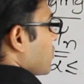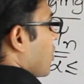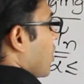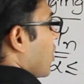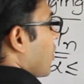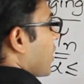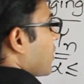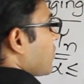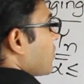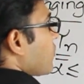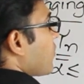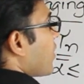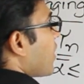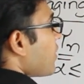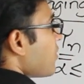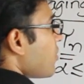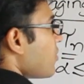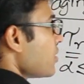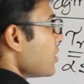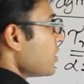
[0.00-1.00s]
So how can you
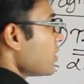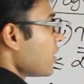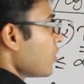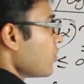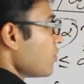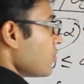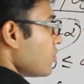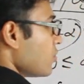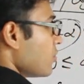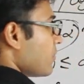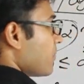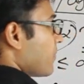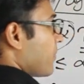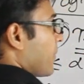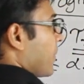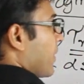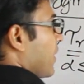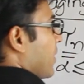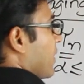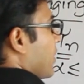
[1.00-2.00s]
find out the tau
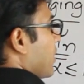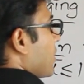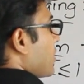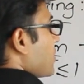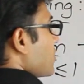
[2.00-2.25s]
2?